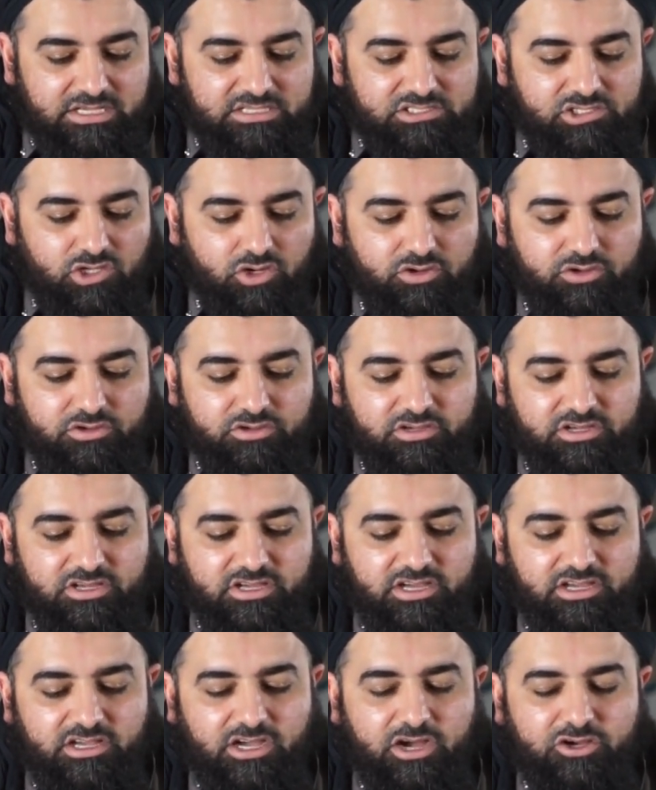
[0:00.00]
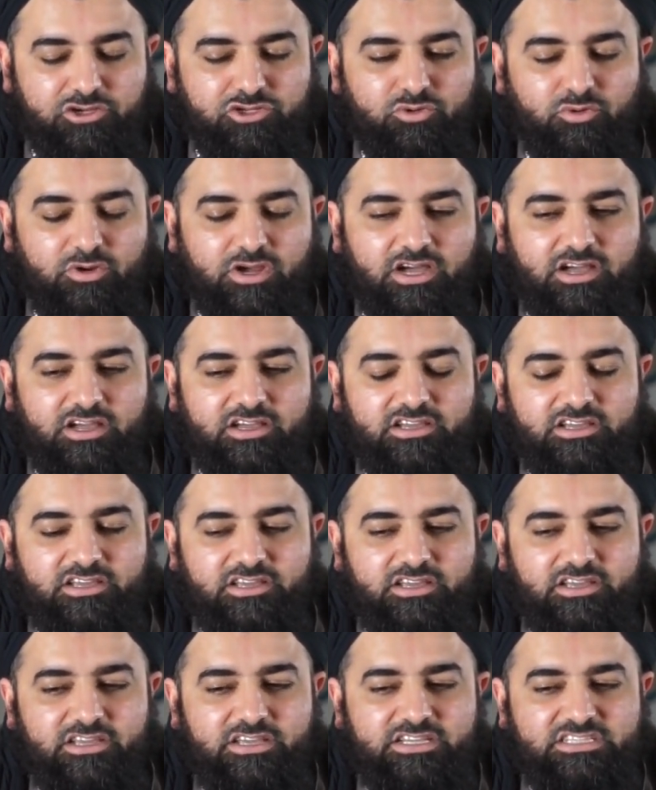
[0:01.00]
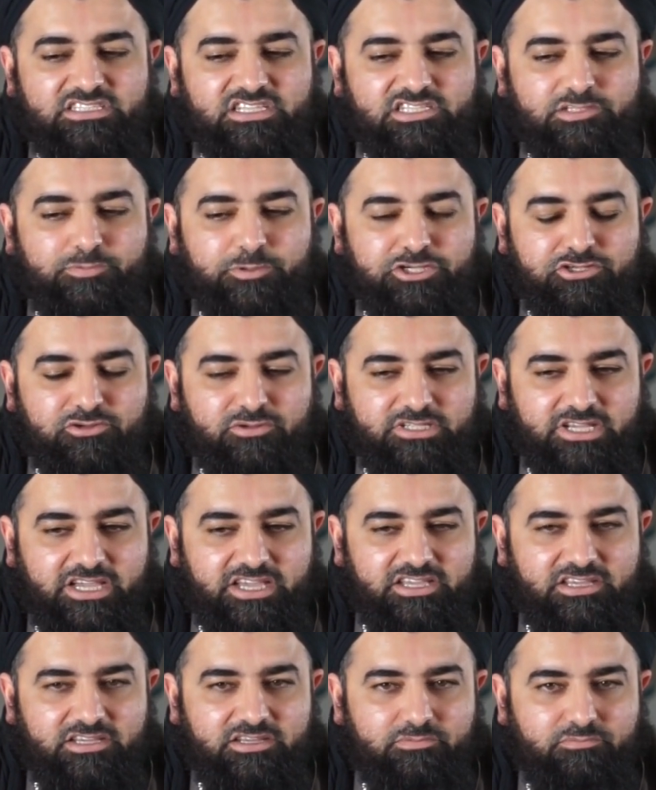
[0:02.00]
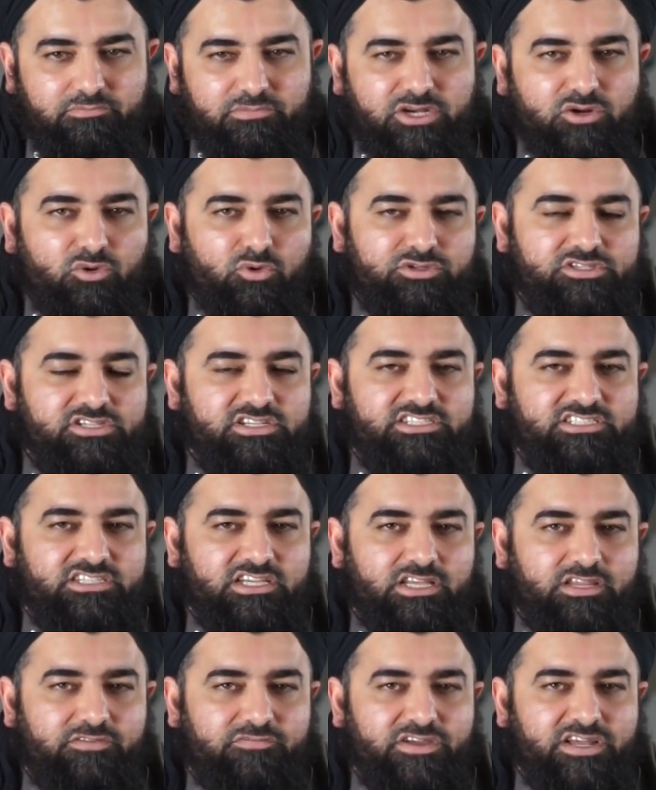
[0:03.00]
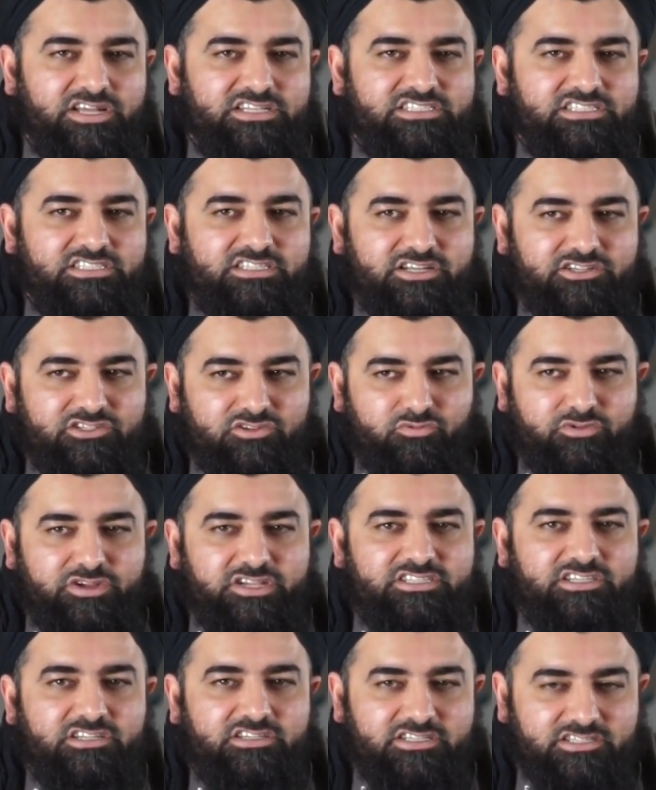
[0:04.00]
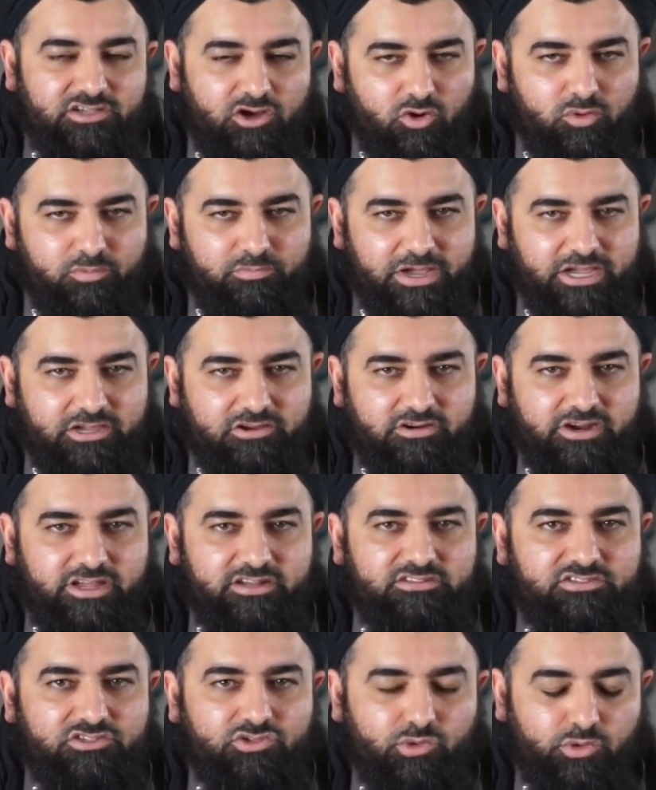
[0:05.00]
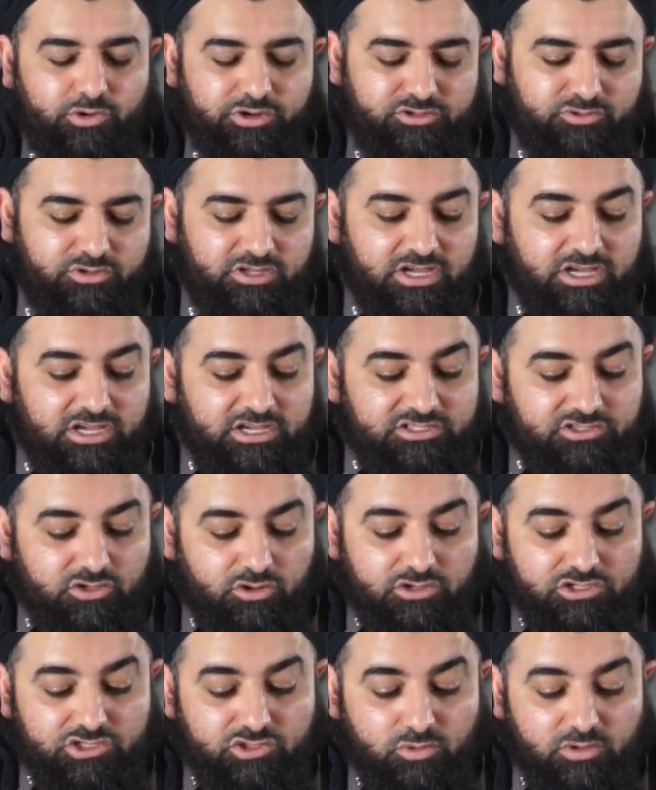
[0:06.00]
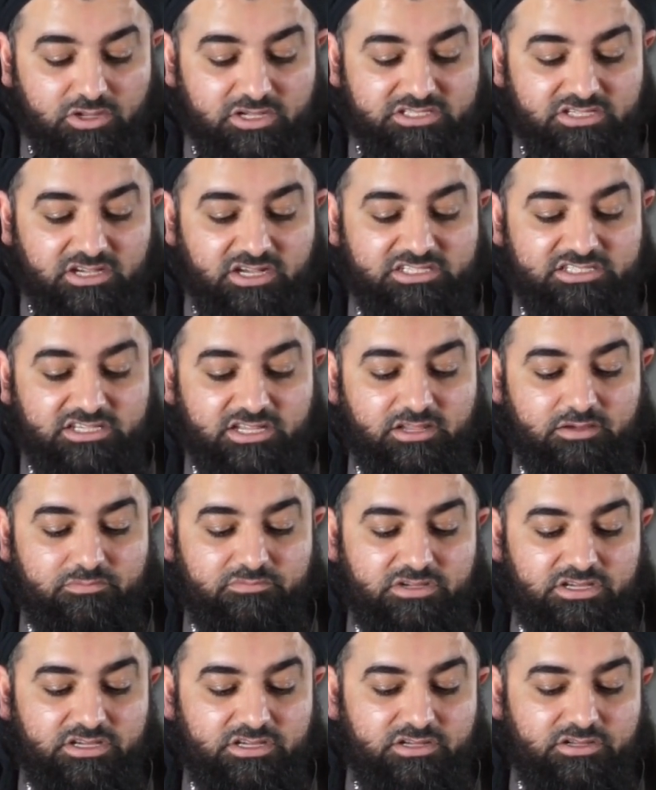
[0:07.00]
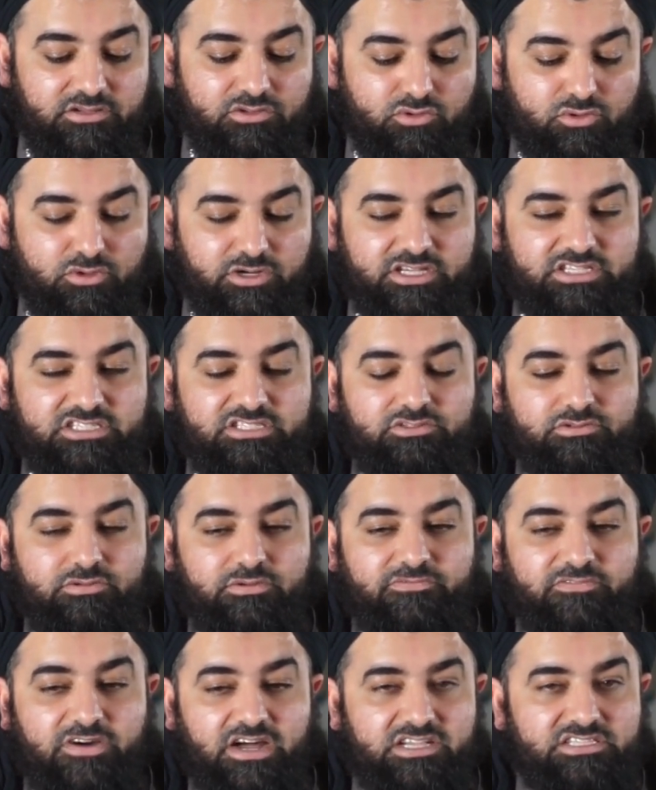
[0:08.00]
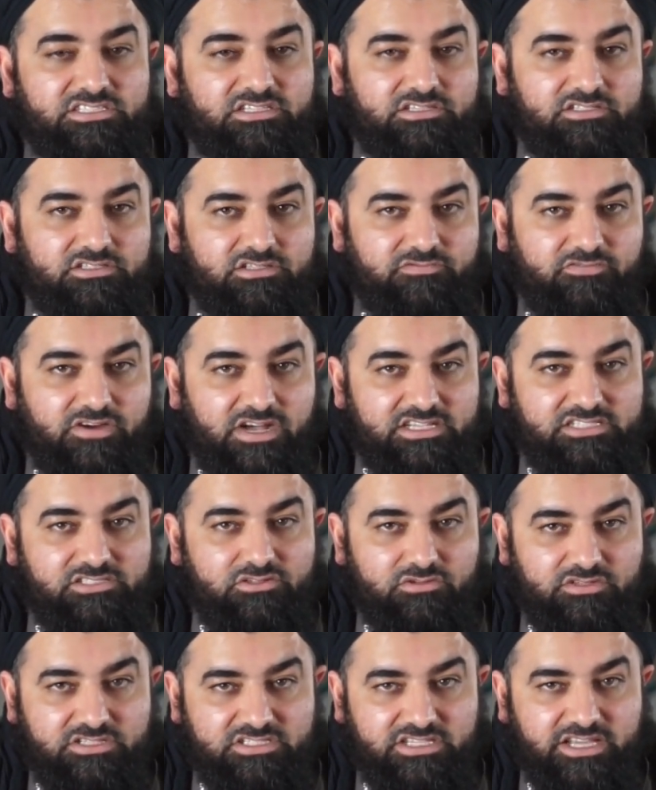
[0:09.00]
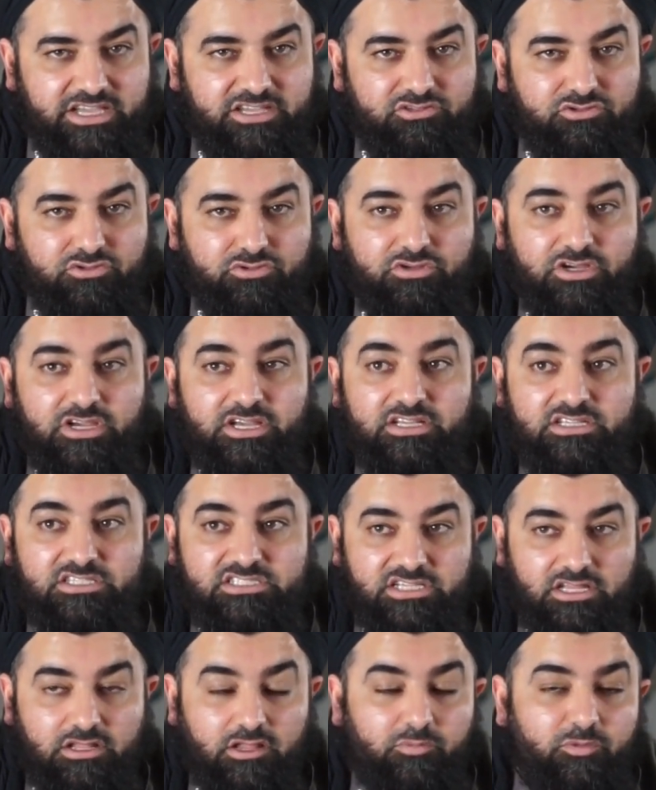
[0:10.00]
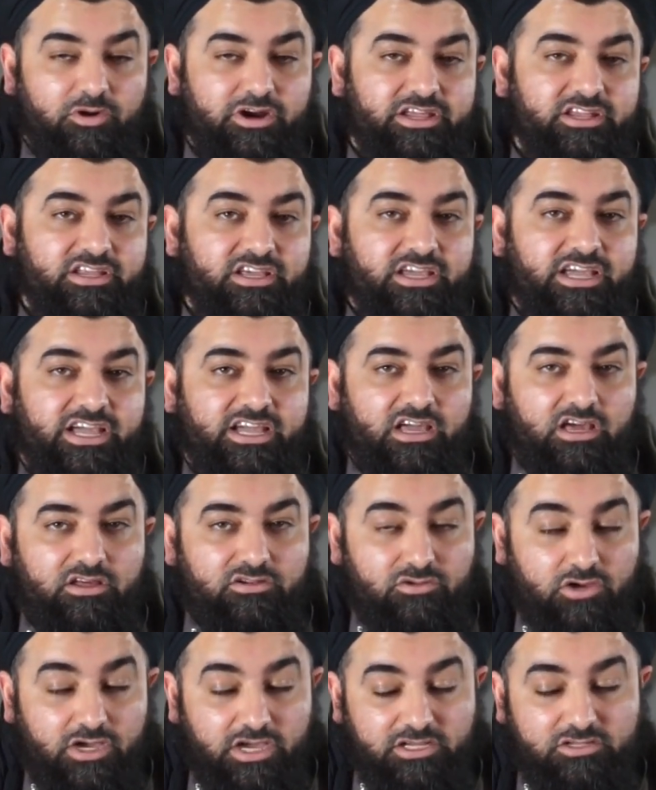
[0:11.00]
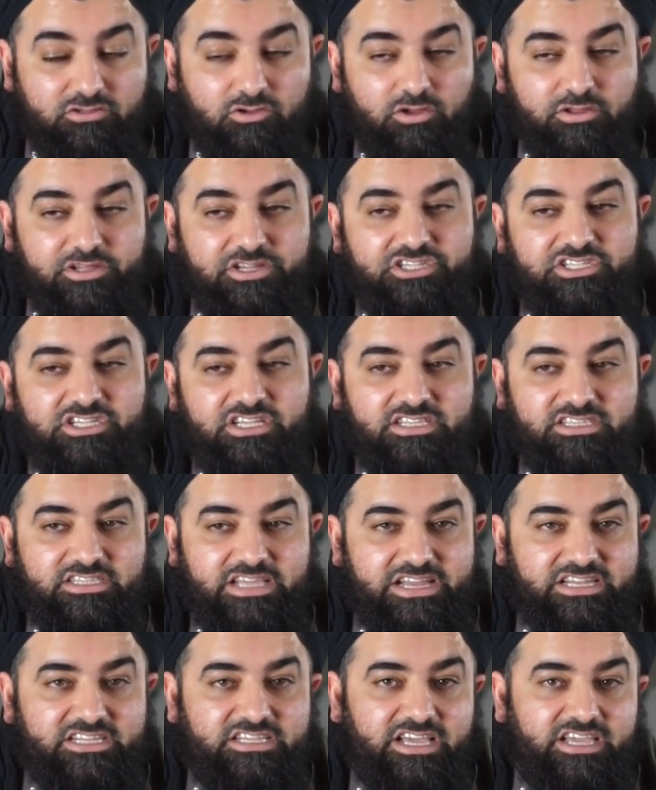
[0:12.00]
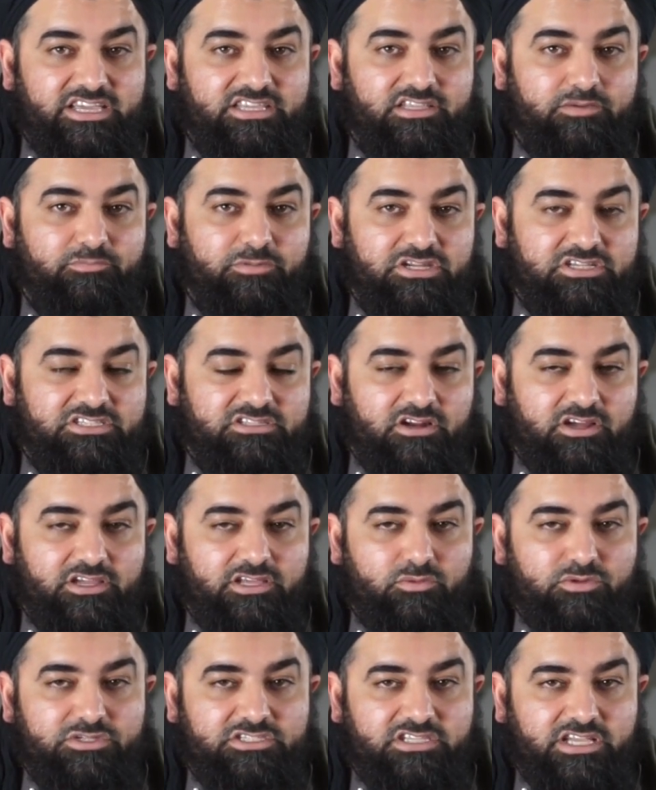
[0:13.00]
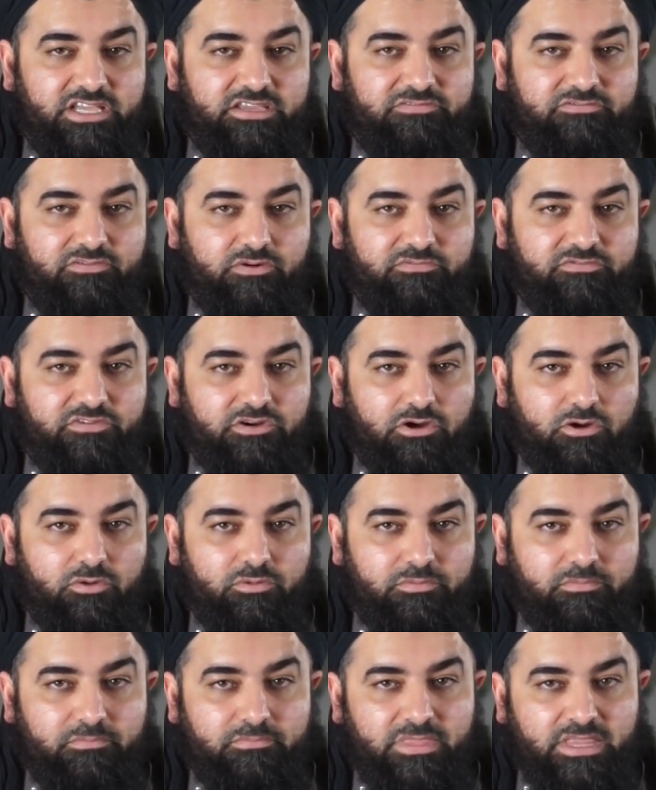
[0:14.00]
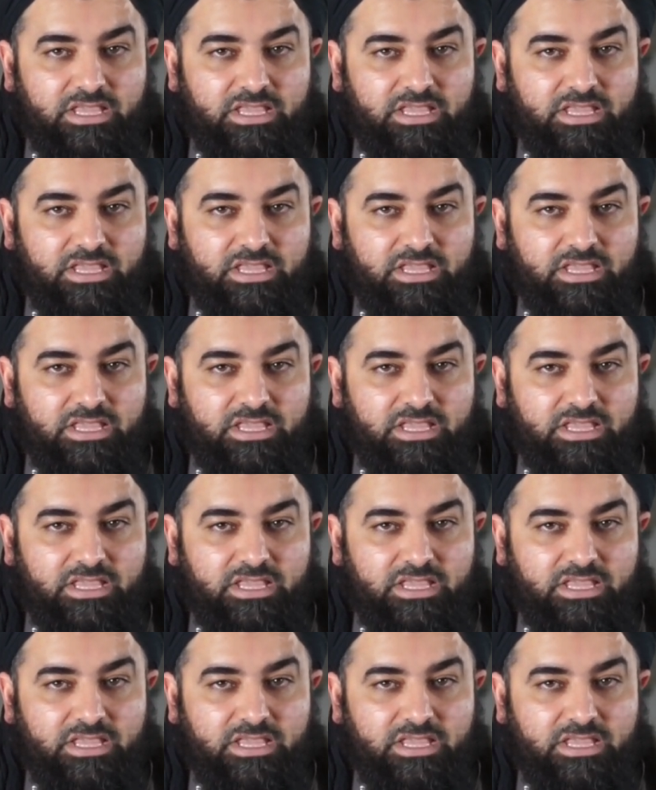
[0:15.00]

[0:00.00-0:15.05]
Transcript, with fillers: So uh, Ashura is a special day, but also the significance, there's a reason, there's a whole background story to it. So Rasulullah taught us to fast, fast on this day, to celebrate, acknowledge that day that Bani Israel was saved from Fir'aun.